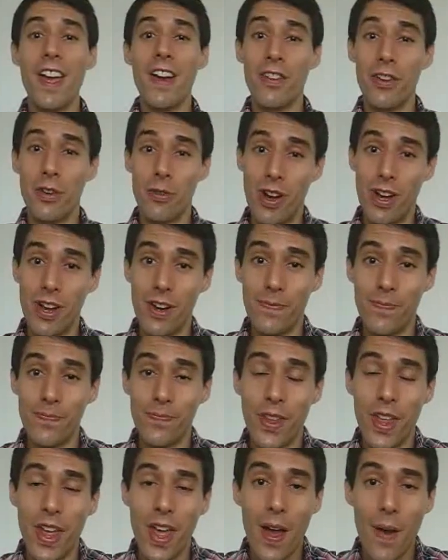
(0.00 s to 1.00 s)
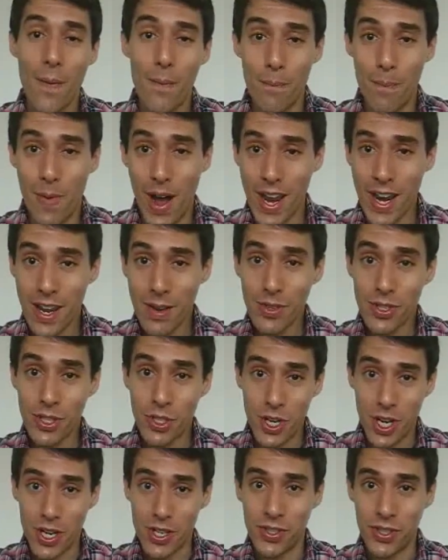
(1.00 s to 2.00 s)
everyone, my name is
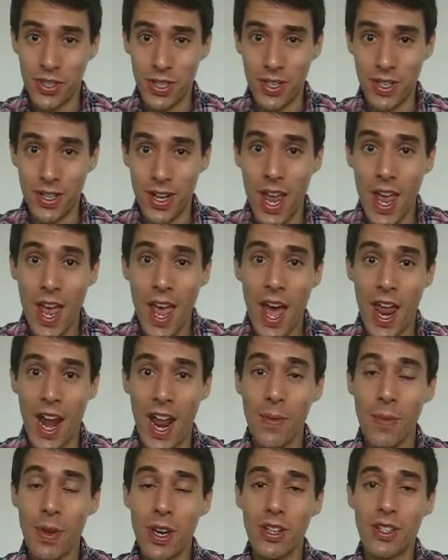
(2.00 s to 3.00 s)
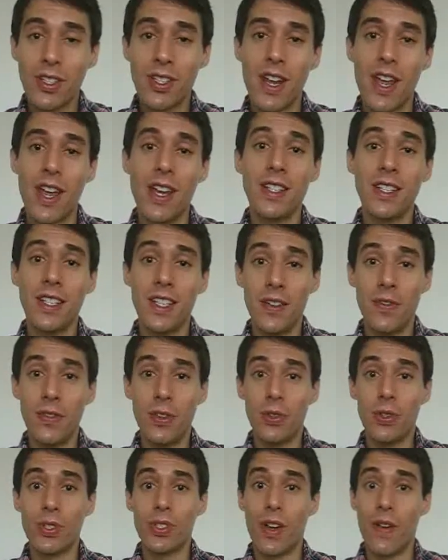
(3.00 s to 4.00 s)
Justin, and I'm here today to give
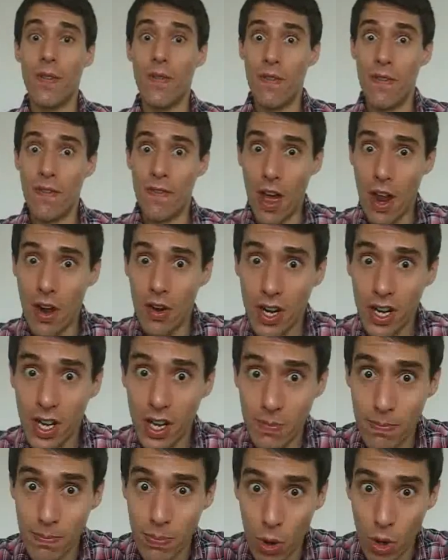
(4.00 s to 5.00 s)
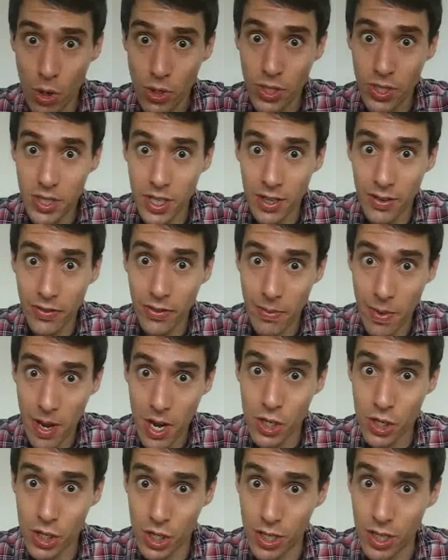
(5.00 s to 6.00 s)
you some very important
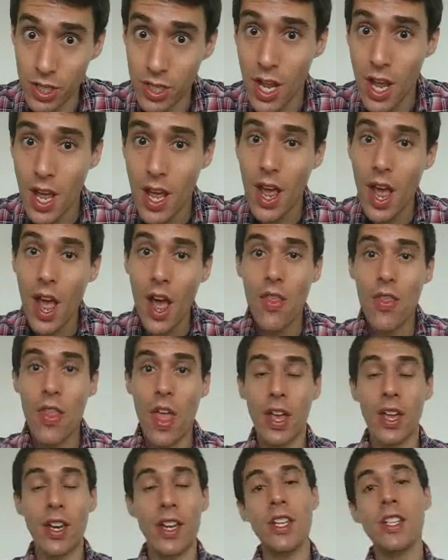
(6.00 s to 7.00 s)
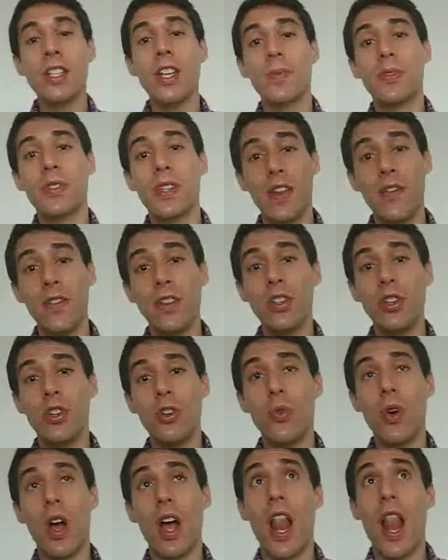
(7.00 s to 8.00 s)
information that could end up saving
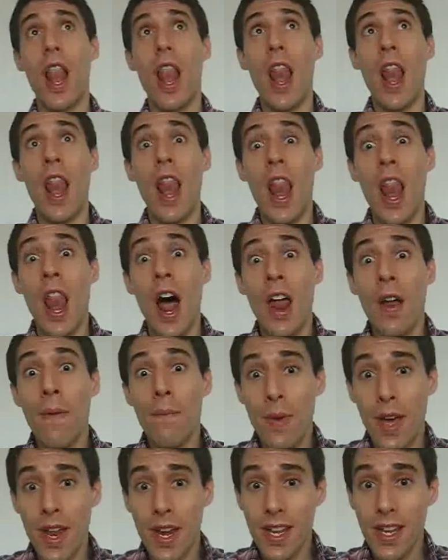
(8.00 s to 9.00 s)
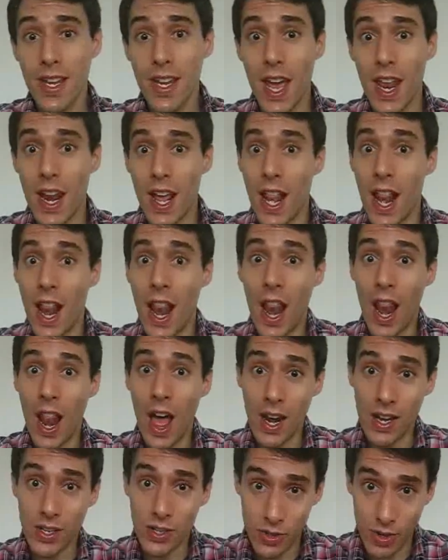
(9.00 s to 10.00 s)
you a lot of money and a
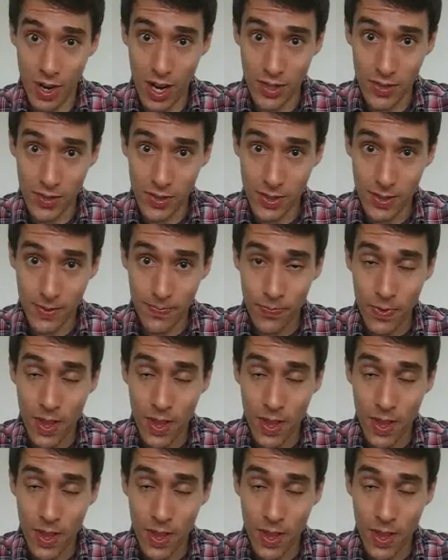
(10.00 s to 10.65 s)
lot of stress.